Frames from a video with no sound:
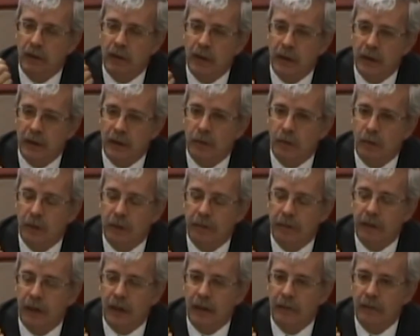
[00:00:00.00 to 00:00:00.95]

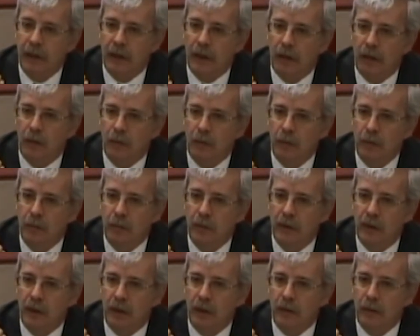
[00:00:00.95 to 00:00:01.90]
$8.25 an hour would
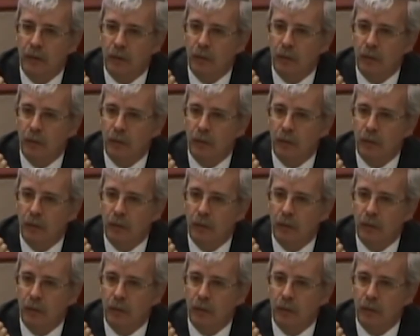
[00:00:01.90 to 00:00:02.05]
result in